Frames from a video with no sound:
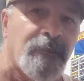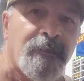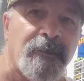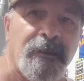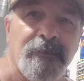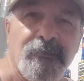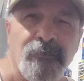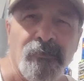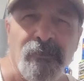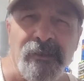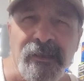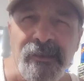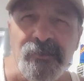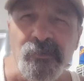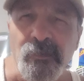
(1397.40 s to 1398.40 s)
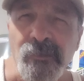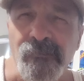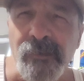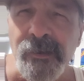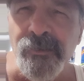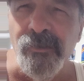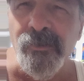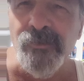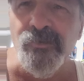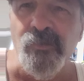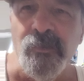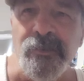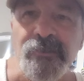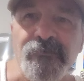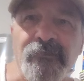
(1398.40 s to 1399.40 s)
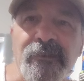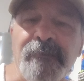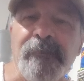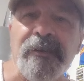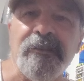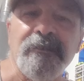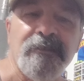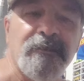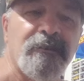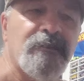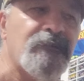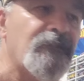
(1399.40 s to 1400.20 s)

I don't know, guys. We're running on 23 minutes in this